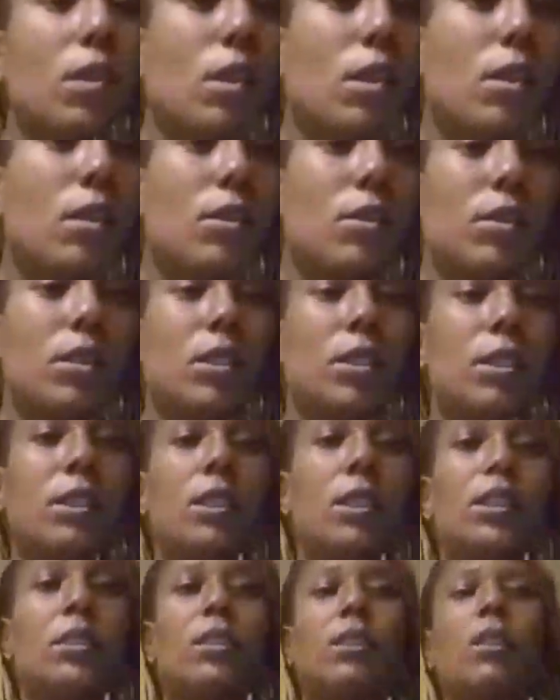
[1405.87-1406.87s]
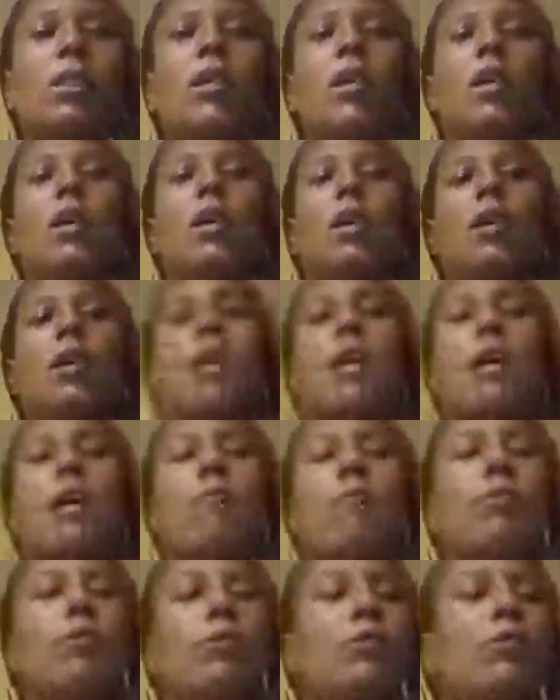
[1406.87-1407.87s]
how long is this?
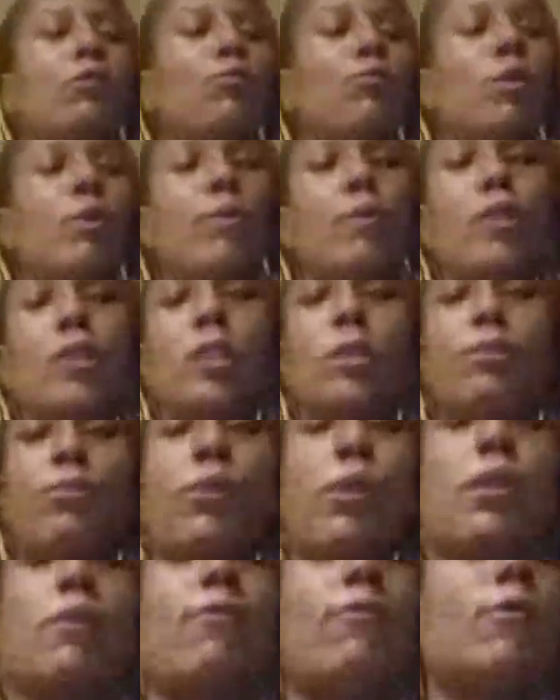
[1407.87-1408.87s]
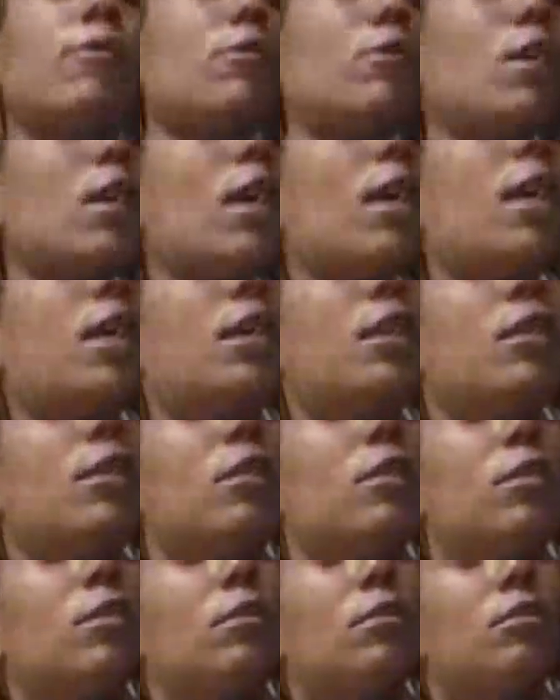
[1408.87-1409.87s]
I want to do one more spread for you
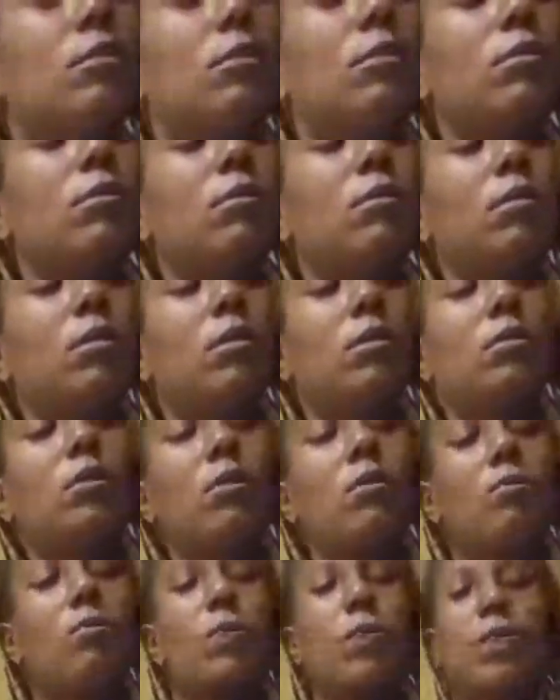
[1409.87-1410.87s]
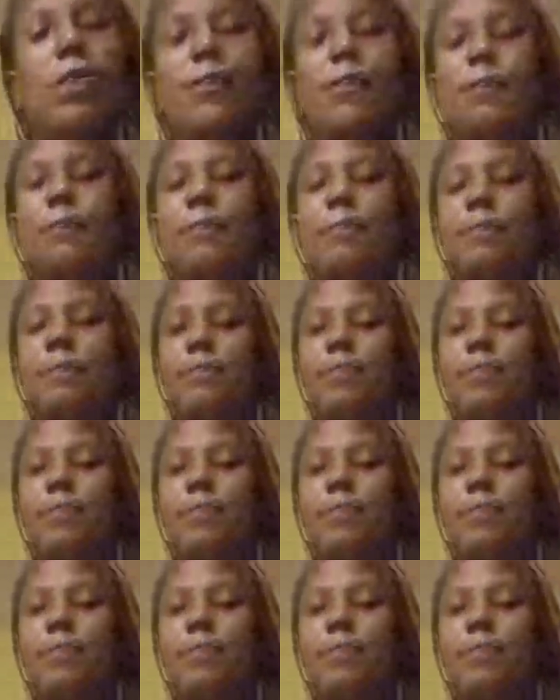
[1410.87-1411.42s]
guys. Let's go in.